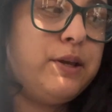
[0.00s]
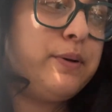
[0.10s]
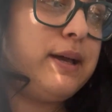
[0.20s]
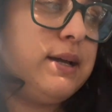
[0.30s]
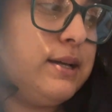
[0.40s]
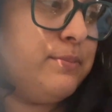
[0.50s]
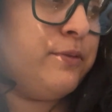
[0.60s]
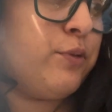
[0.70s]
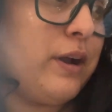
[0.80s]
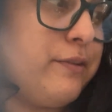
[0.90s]
quick
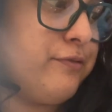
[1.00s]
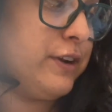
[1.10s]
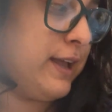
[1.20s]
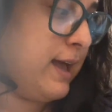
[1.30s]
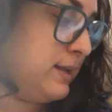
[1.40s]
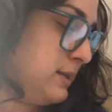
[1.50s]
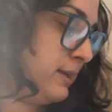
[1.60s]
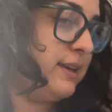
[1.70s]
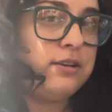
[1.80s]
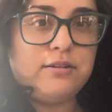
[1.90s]
before I forget and get all